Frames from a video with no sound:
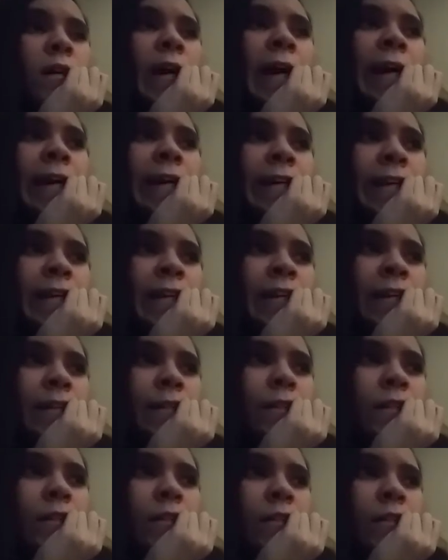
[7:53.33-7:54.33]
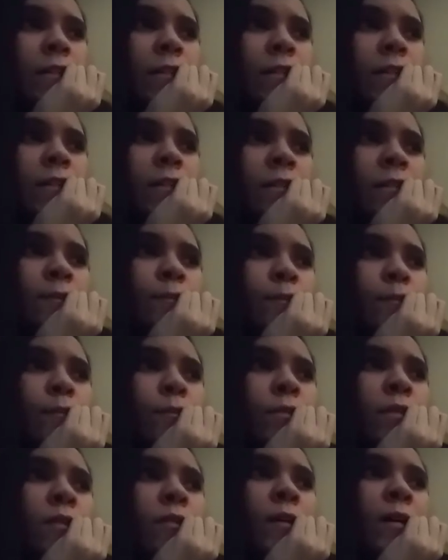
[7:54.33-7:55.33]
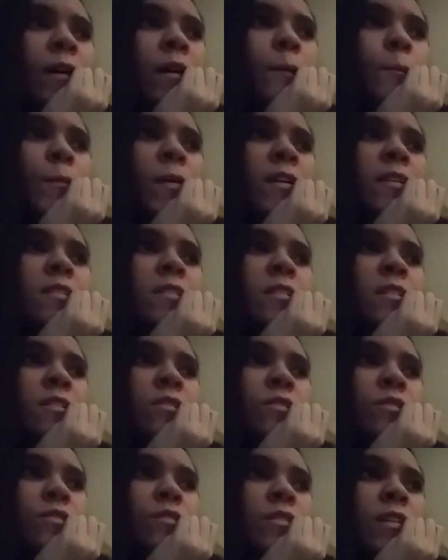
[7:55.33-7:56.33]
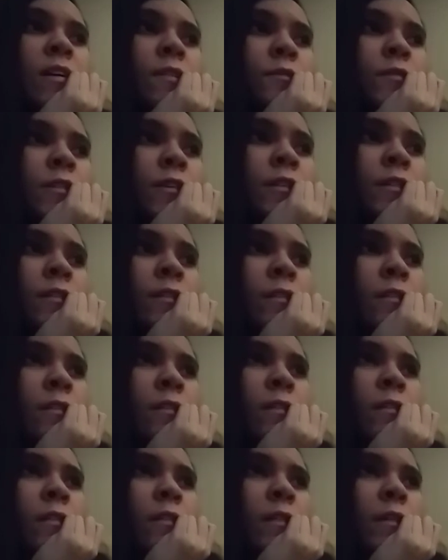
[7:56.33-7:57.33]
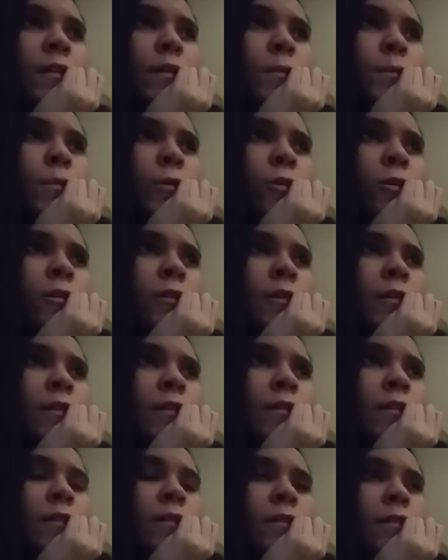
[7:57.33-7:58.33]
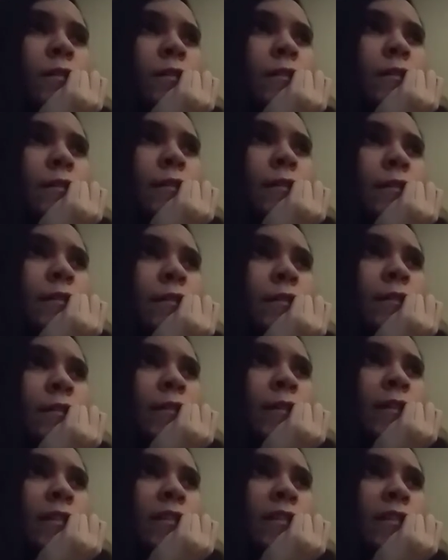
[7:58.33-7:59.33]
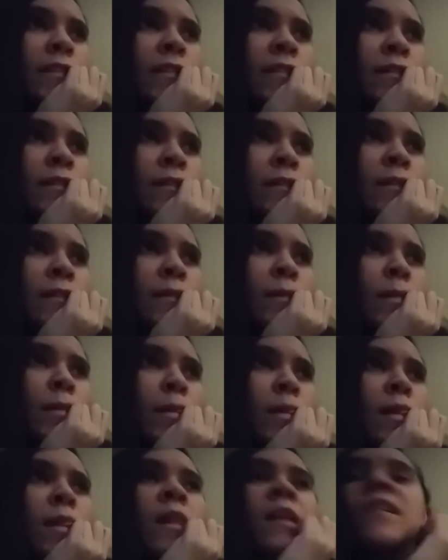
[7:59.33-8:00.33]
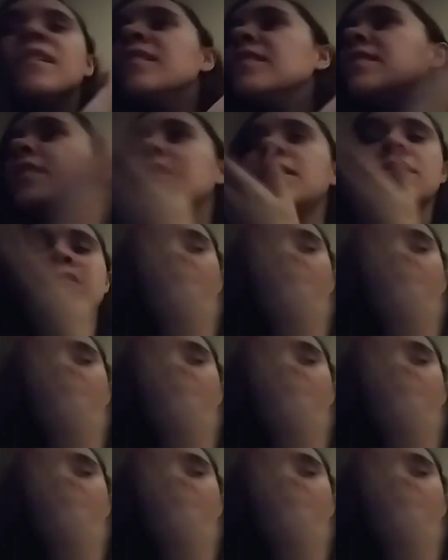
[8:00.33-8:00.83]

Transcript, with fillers: I get it. Wake up at 6 or 7 in the morning. Another lesson. See,